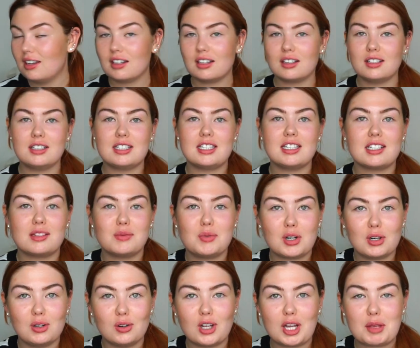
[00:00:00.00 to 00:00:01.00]
considering
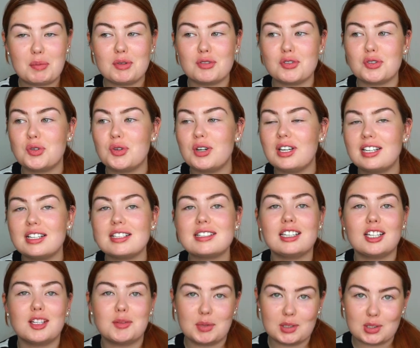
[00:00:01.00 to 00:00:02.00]
what it looked like before, it is a
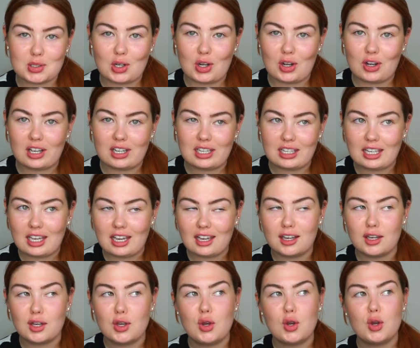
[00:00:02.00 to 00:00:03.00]
little bit darker, yeah,